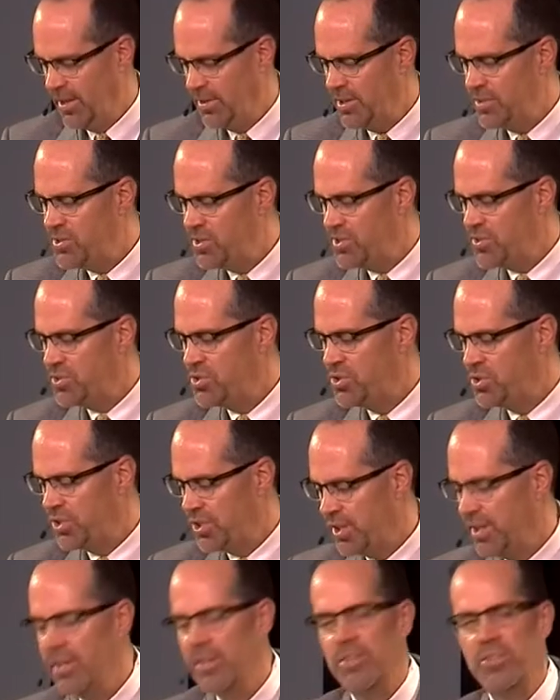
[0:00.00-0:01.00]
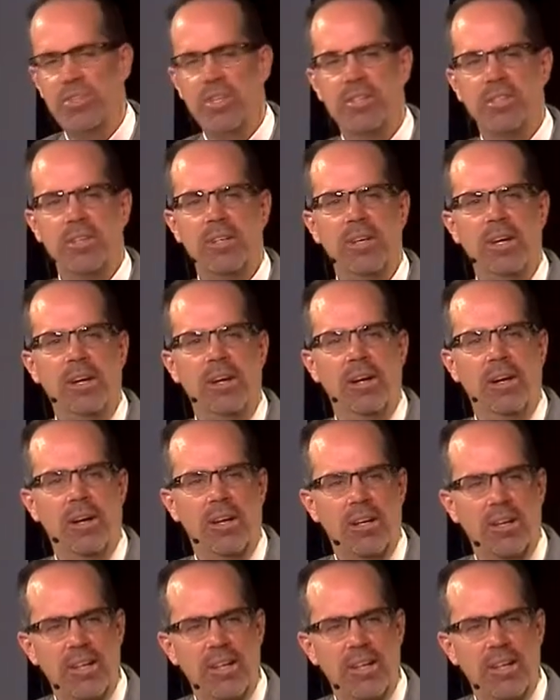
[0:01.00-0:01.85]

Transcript: This is church, it's a, a